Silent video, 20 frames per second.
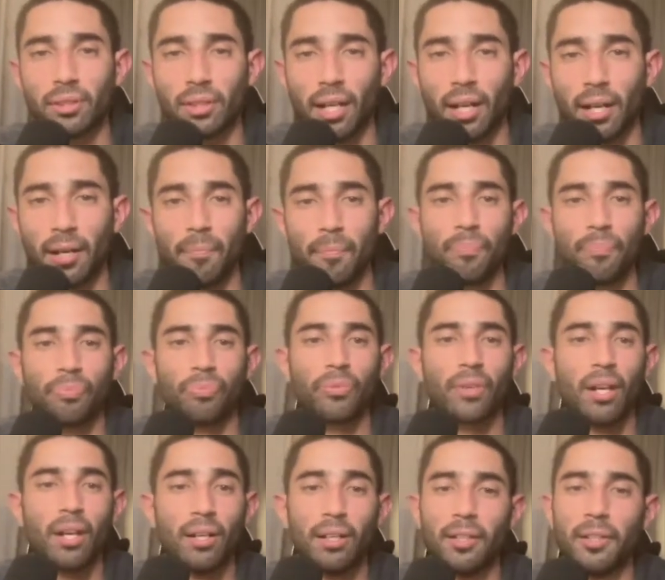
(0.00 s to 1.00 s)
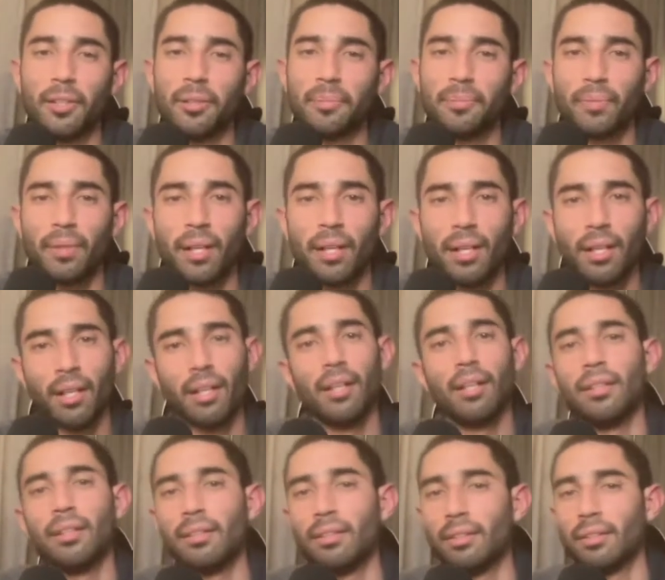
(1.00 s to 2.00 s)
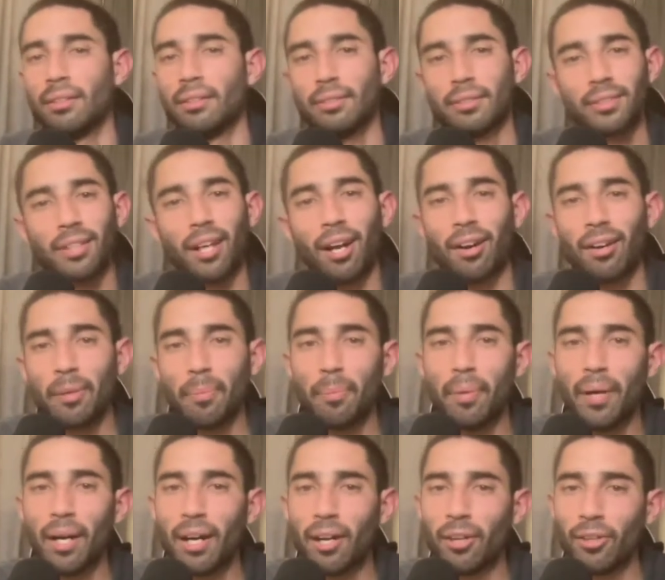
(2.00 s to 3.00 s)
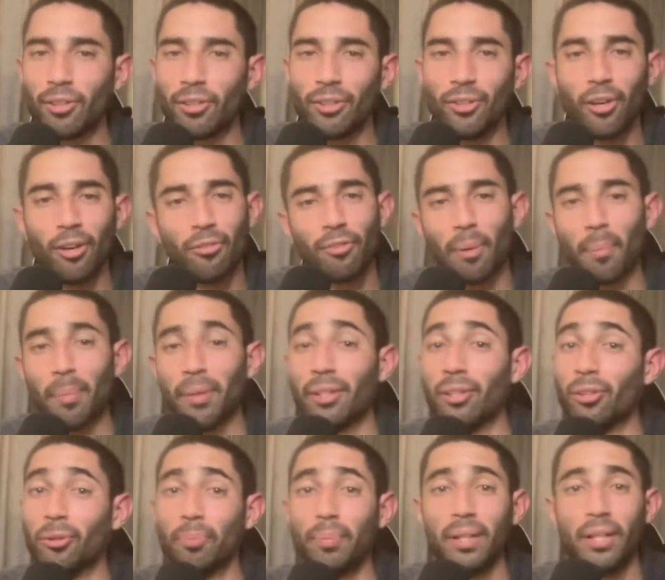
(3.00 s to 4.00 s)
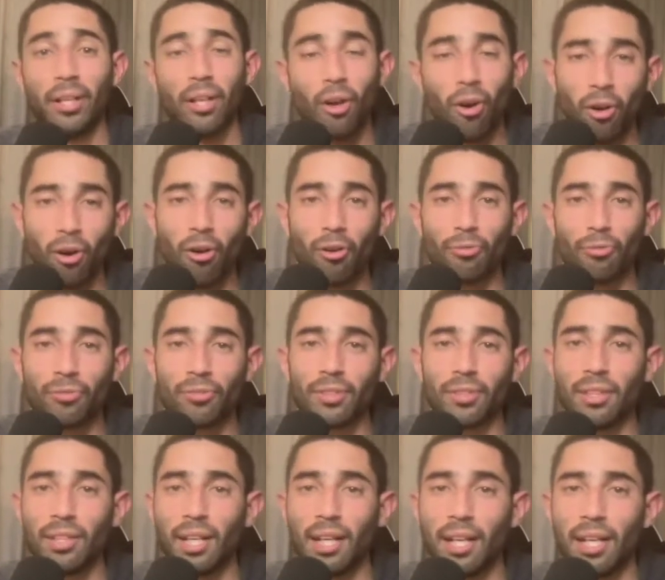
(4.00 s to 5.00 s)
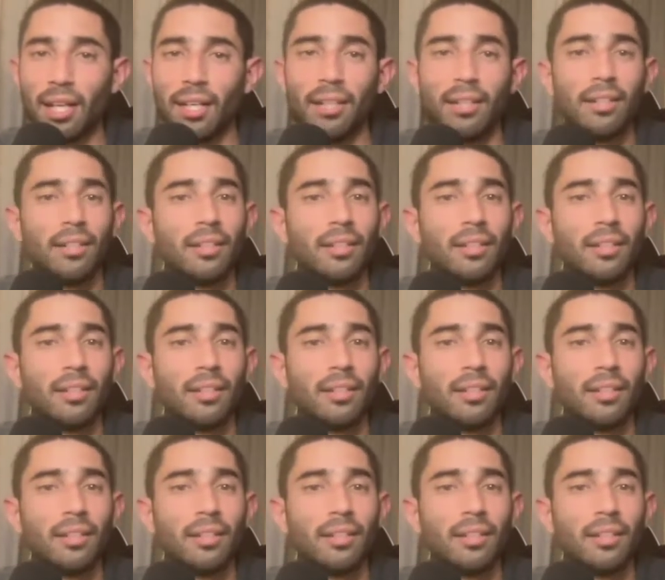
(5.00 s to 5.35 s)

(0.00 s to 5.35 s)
All right. Um, Sorry about if I'm a little bit off tonight.